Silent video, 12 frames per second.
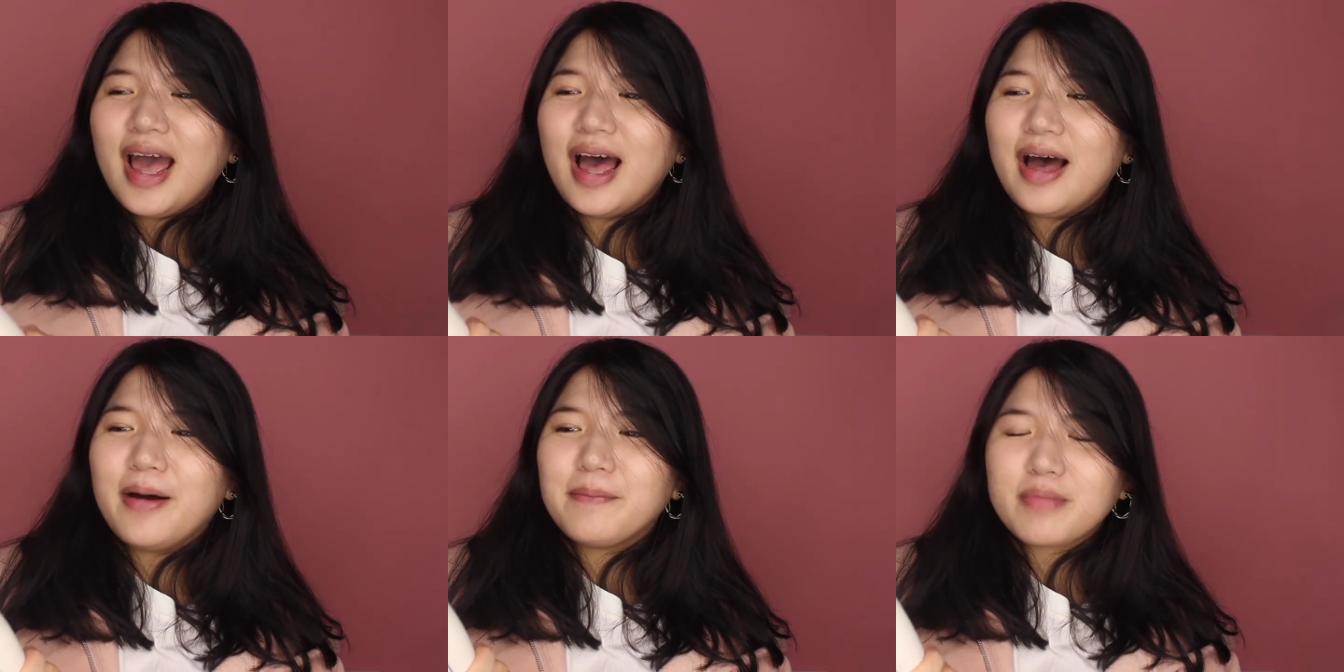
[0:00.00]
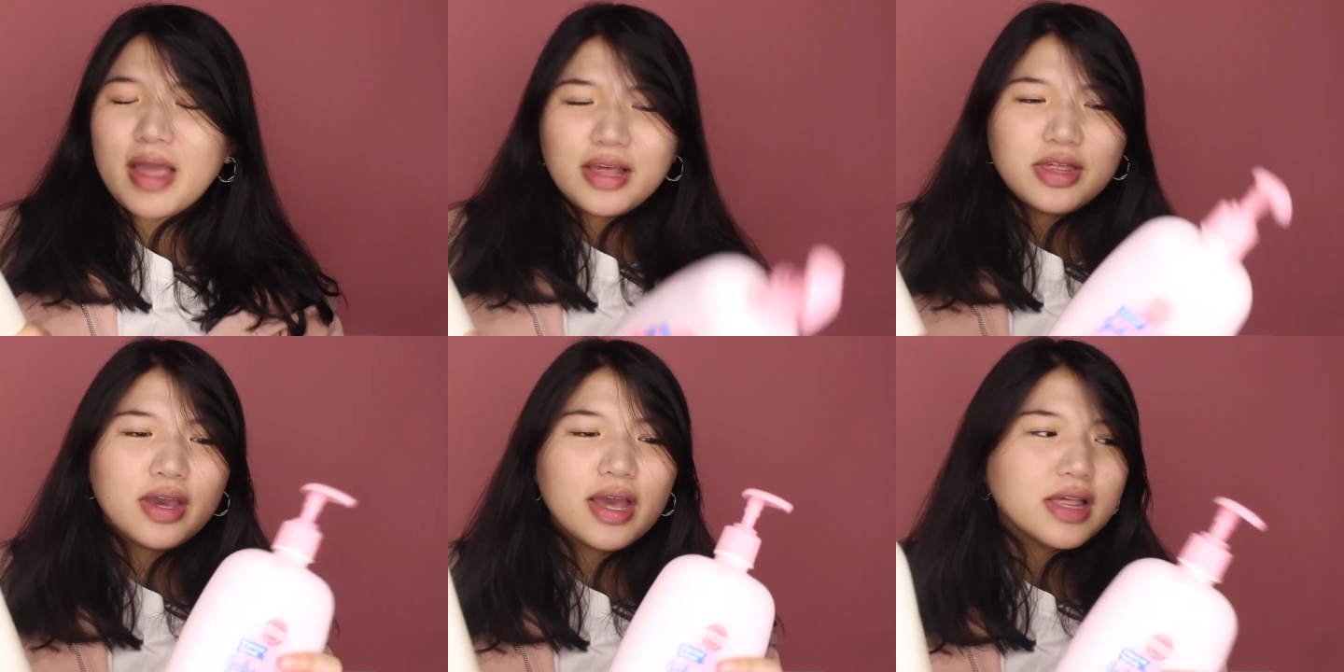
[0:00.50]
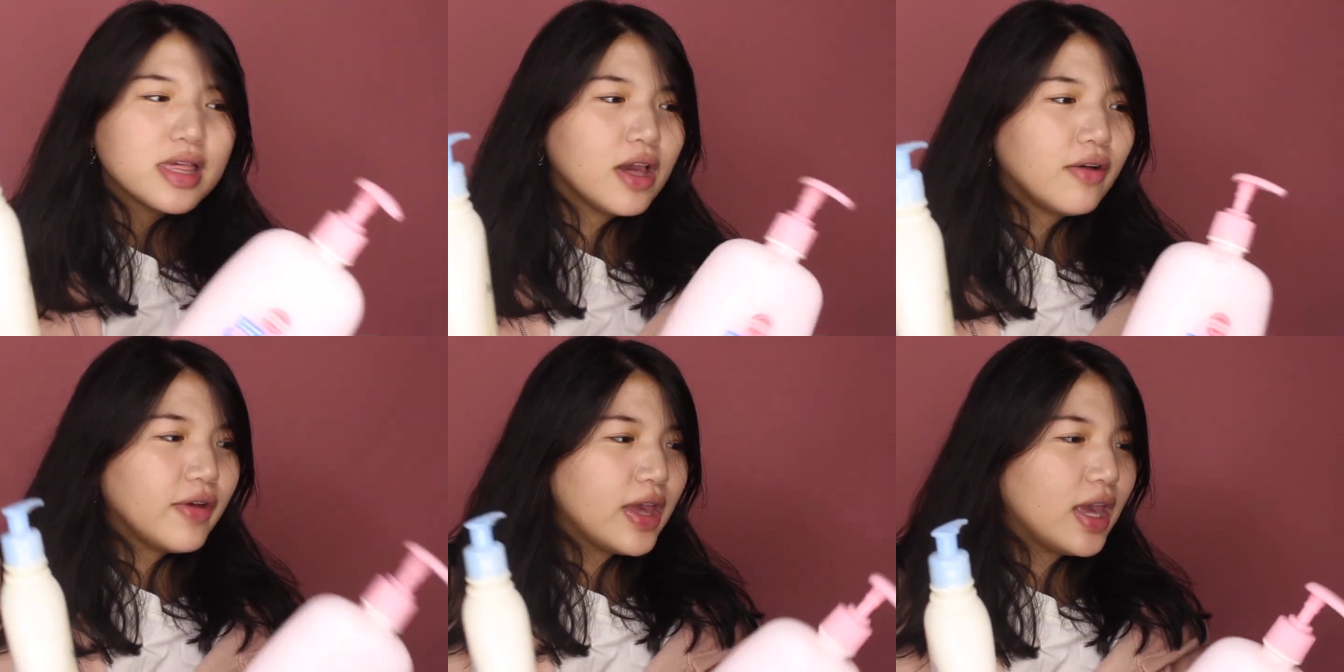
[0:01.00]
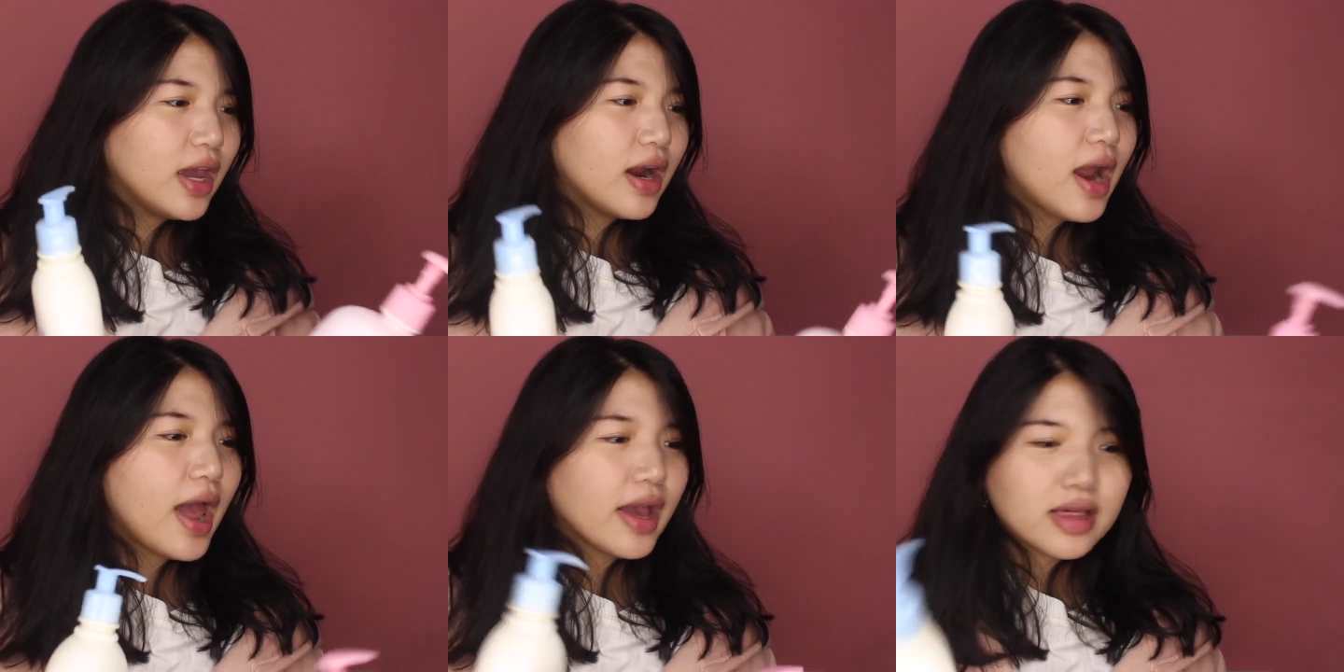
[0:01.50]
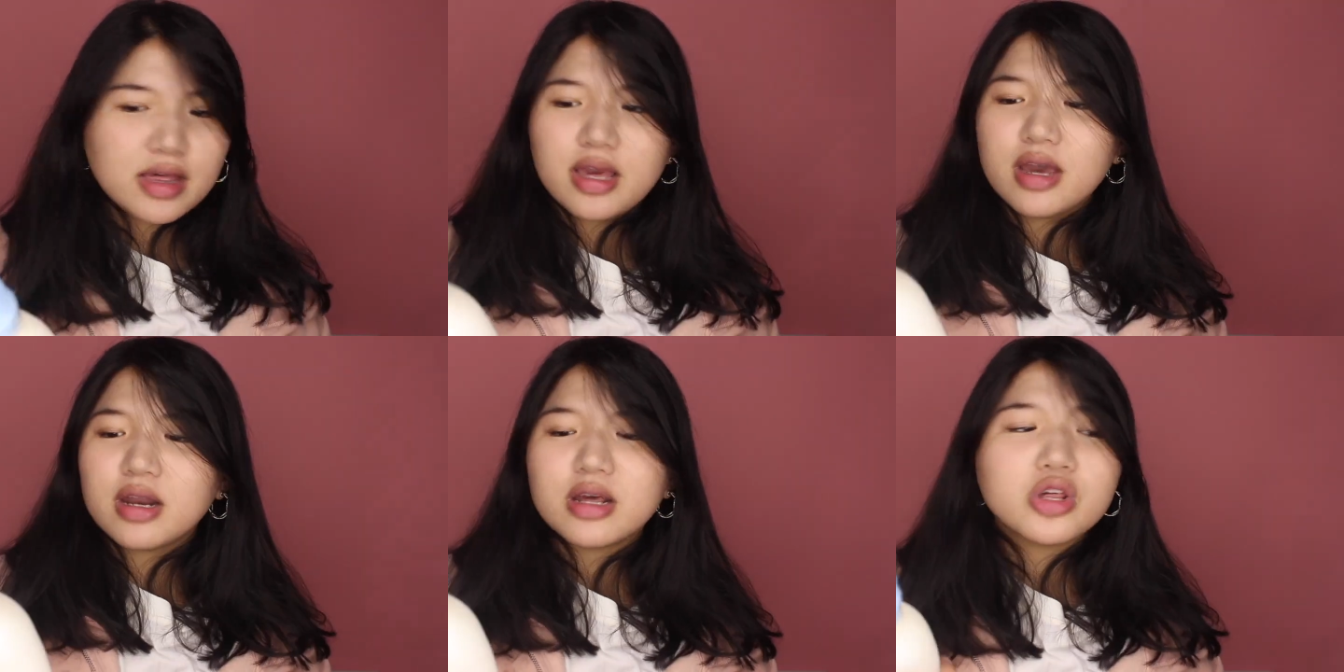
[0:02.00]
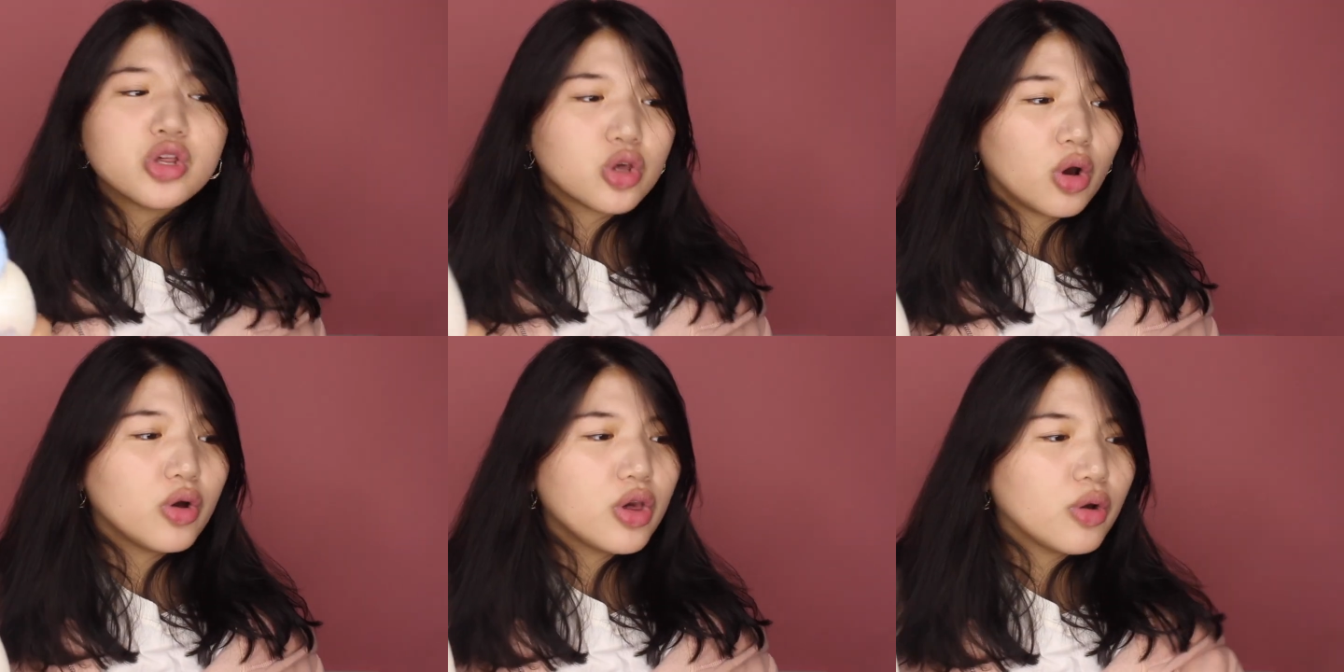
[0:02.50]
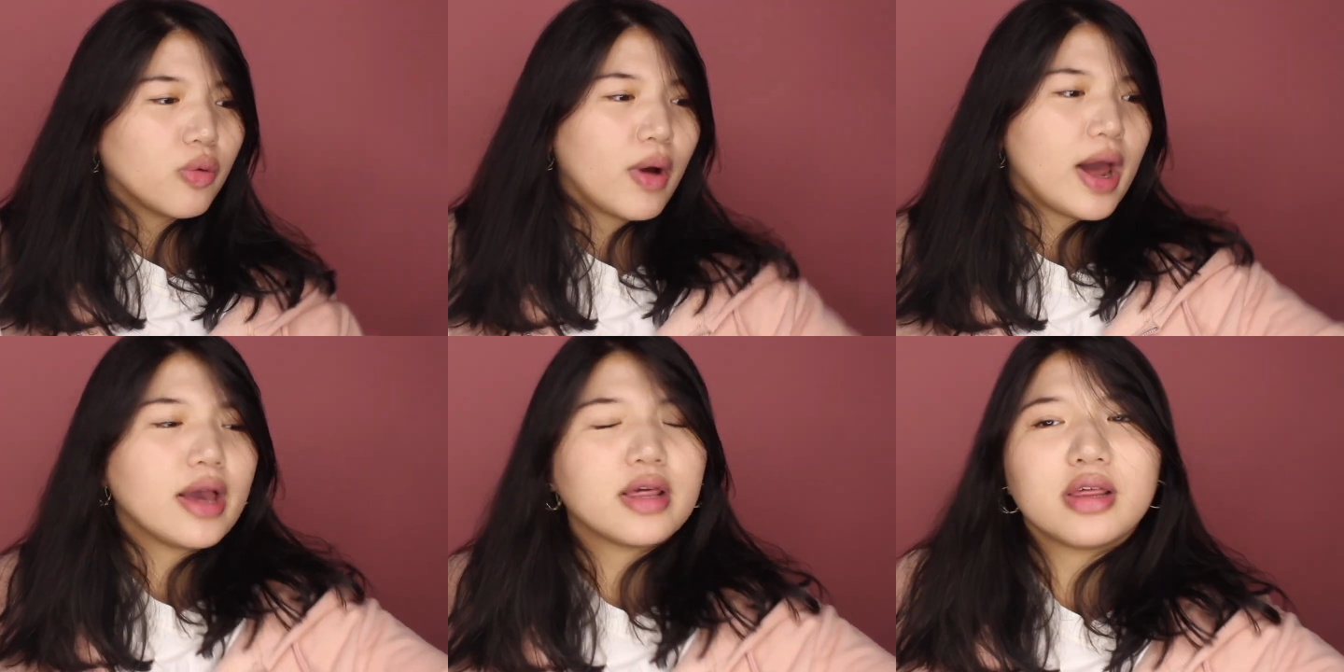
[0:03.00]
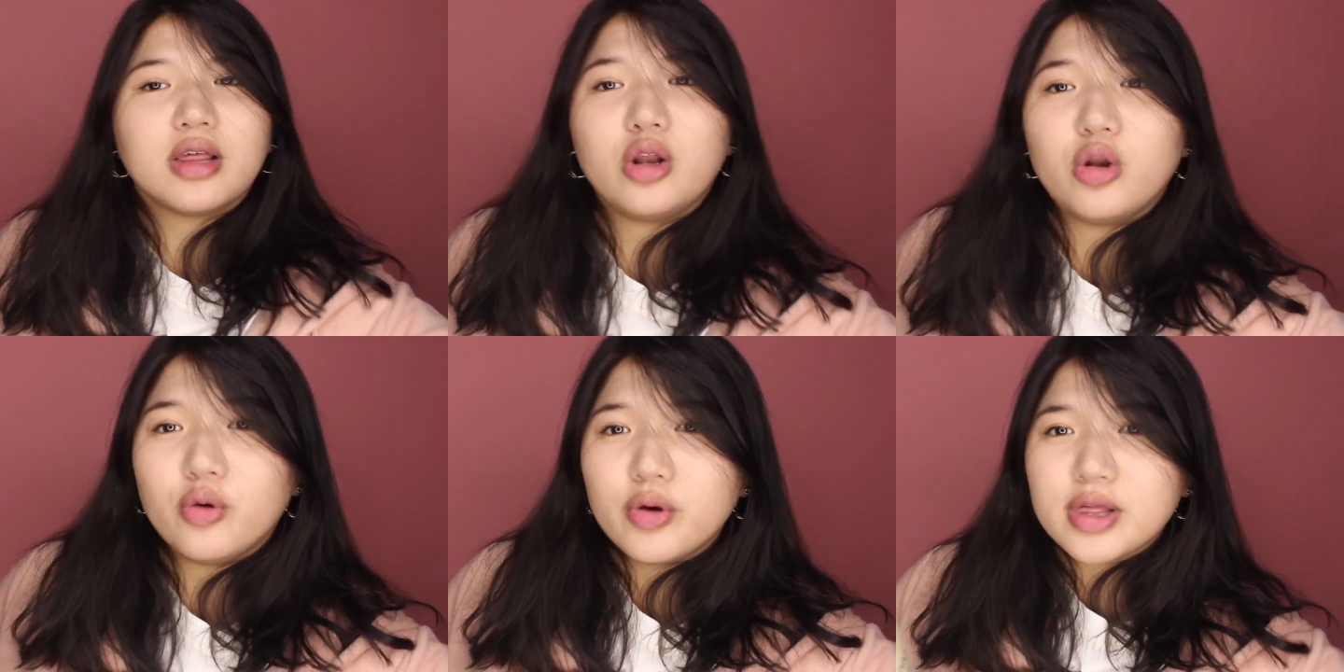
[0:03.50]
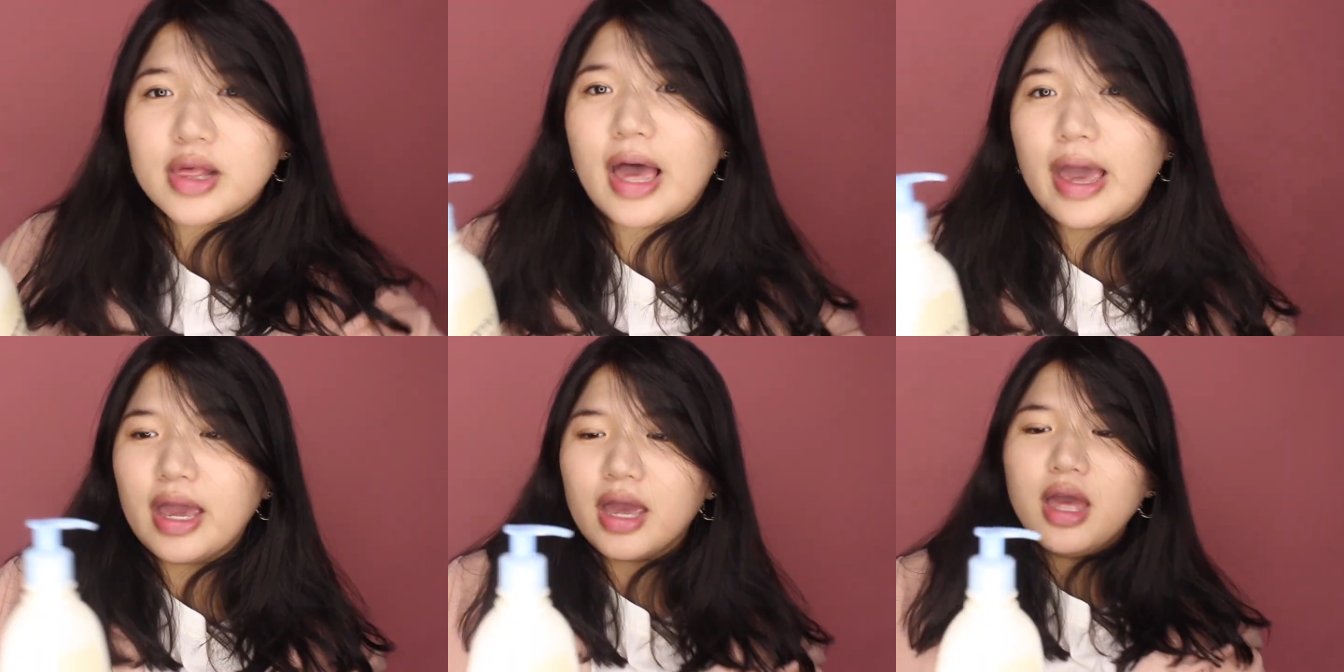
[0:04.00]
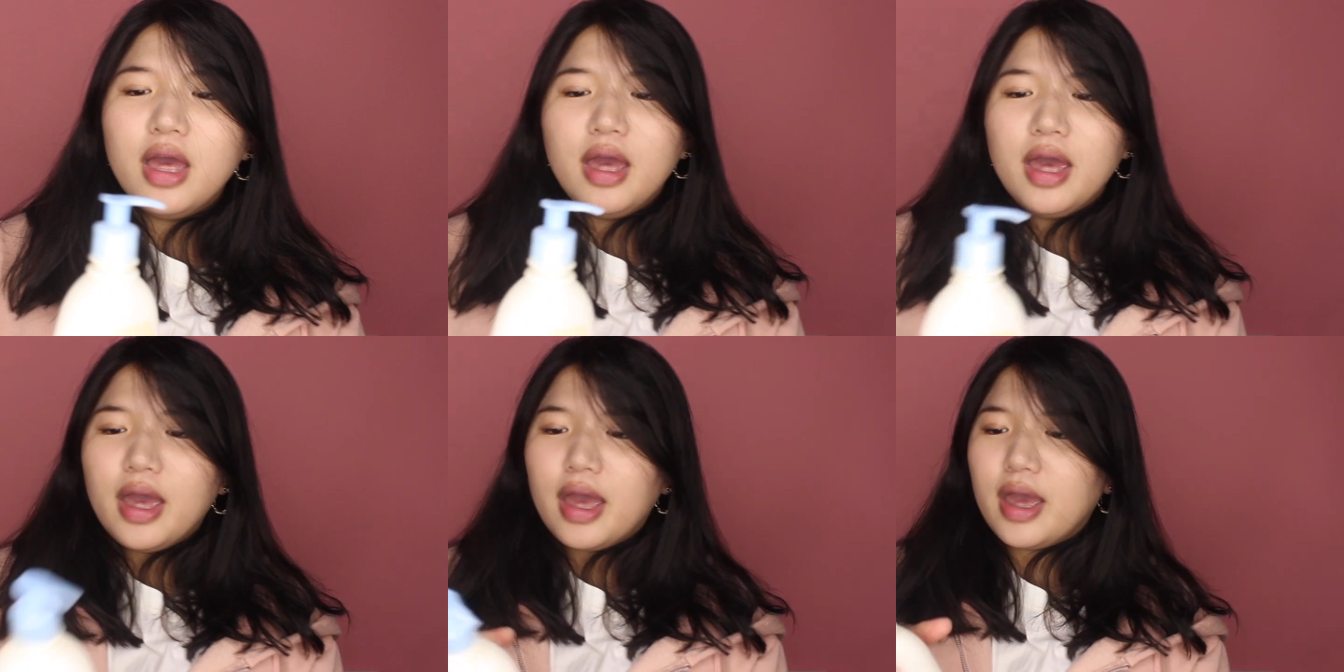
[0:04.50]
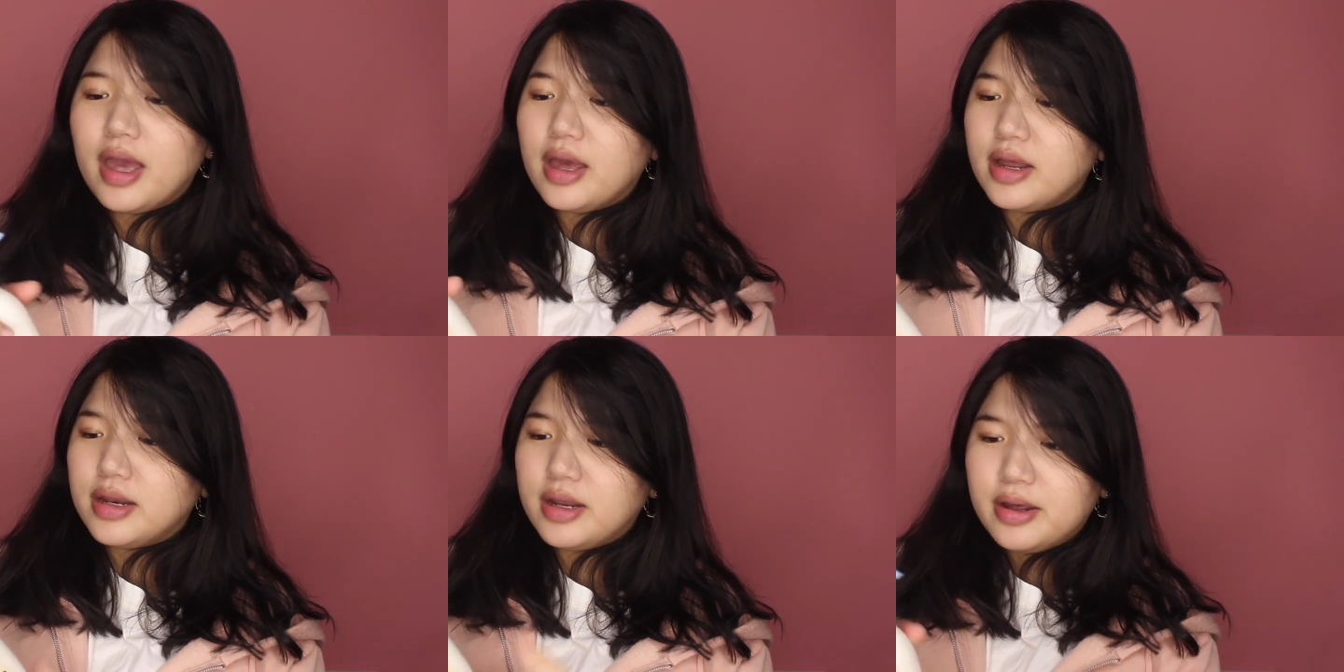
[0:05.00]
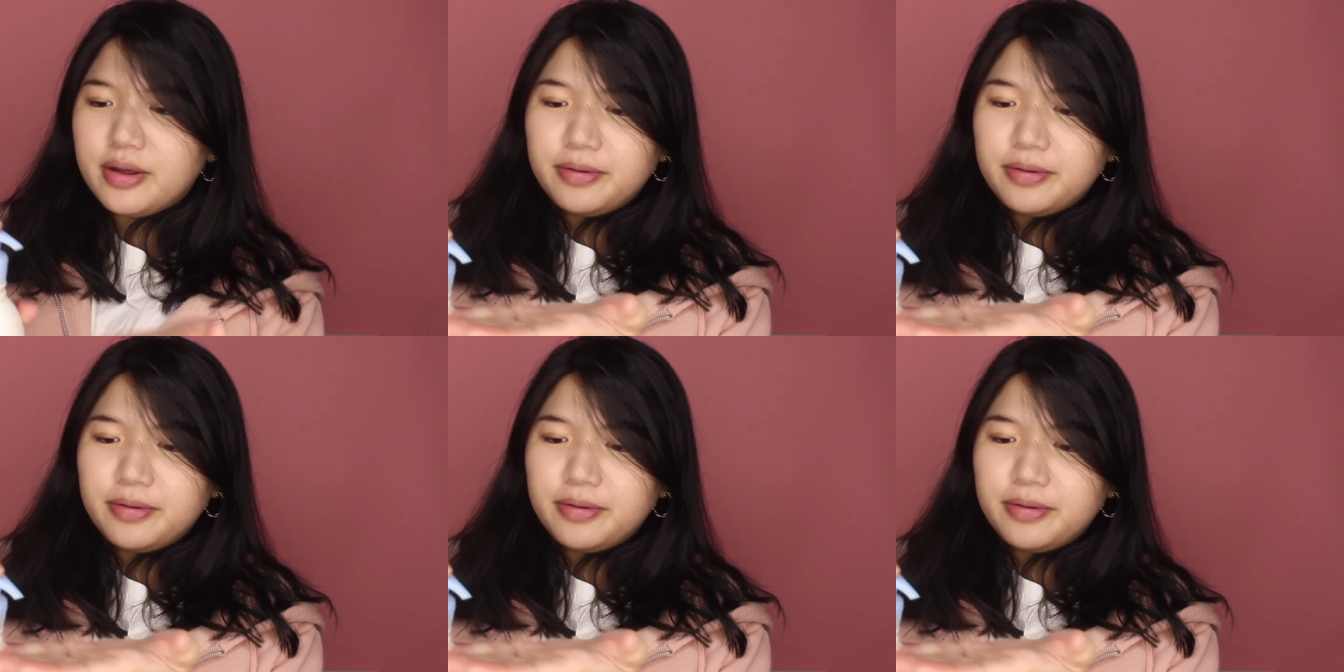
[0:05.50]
As you can see over here, I'm actually gonna show you what it actually looks like. And